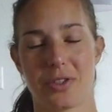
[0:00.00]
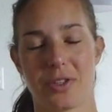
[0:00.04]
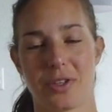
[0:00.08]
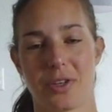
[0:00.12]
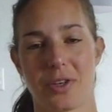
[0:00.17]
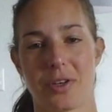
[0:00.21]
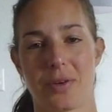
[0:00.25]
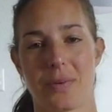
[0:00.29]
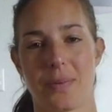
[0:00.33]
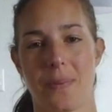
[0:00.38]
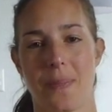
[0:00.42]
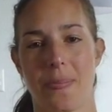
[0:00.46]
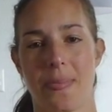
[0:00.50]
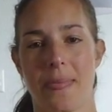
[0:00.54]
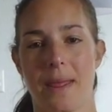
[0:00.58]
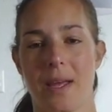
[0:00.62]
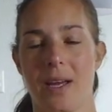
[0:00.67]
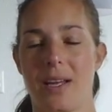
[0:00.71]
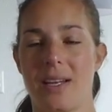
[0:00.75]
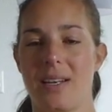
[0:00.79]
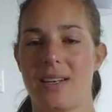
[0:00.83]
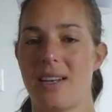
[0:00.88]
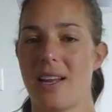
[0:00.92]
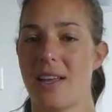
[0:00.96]
so
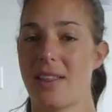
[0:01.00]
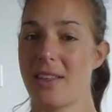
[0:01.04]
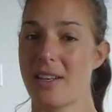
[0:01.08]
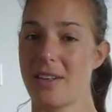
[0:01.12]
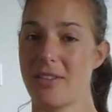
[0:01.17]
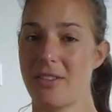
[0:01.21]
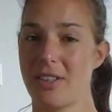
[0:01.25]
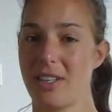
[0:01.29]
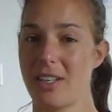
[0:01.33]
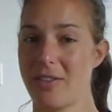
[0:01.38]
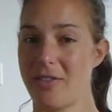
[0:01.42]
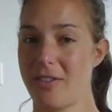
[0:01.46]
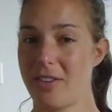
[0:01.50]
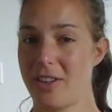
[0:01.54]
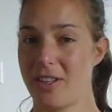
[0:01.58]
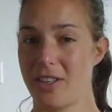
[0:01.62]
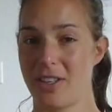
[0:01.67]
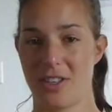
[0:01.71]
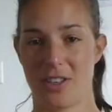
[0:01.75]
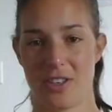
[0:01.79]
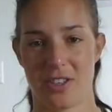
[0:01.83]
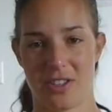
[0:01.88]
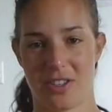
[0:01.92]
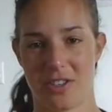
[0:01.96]
nothing really for the
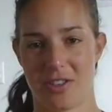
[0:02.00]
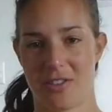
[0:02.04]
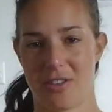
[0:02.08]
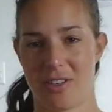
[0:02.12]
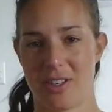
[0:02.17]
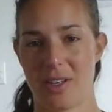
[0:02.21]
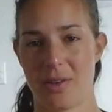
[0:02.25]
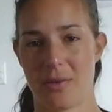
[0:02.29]
nursery.